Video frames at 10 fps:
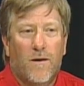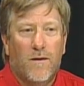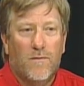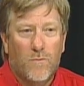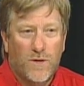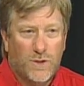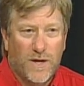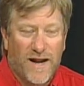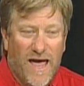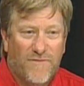what you're
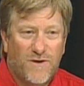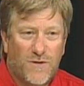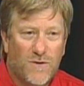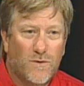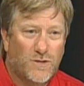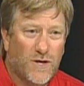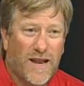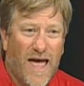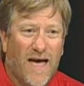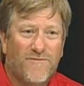going to have to do is you're going
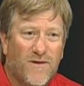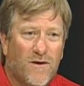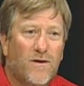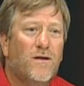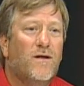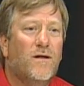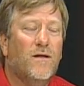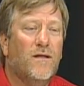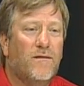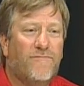to have to
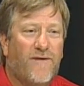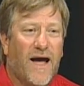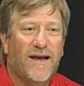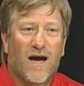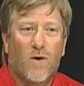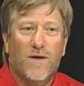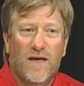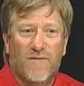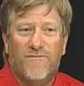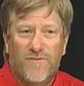find out
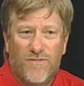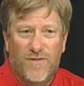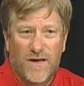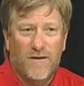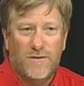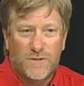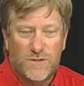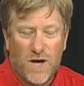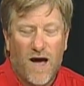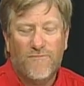if the
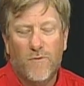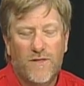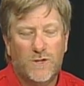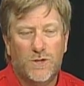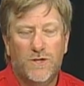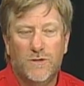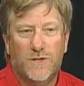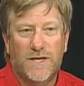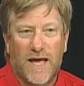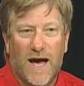software that you're
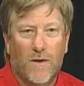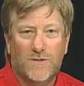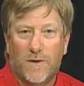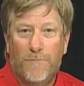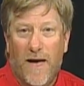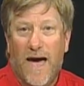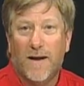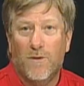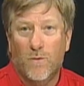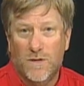using now is
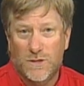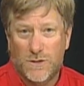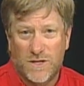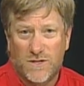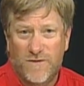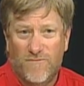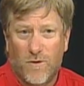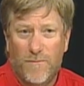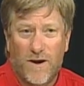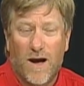compatible with the
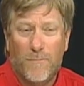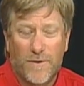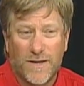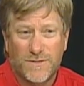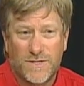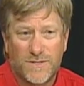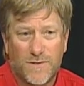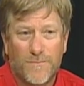64-bit operating system.